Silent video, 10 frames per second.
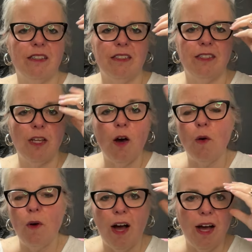
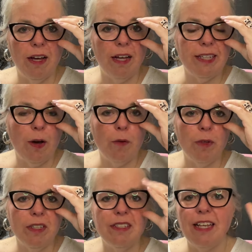So now I
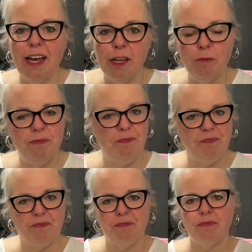will say,
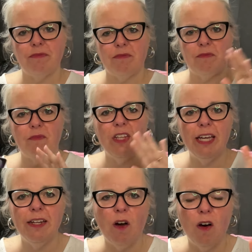
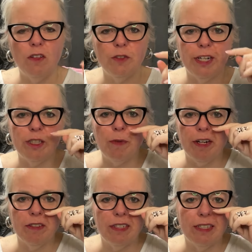in all
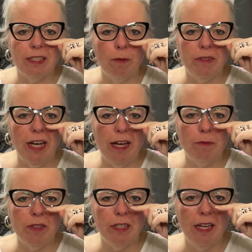transparency,
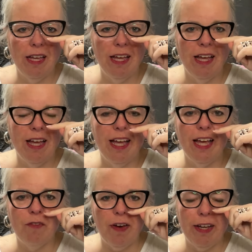sometimes
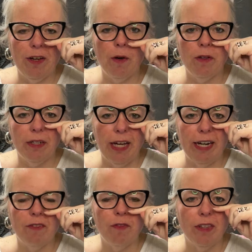if I go to kind
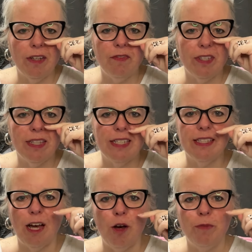of lift this
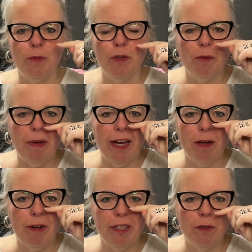up to put it back on
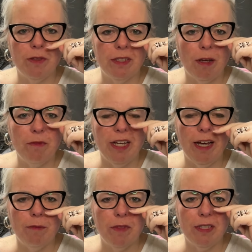my nose,
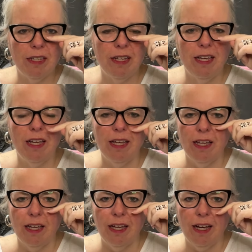sometimes
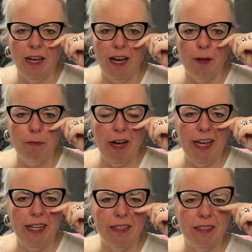I might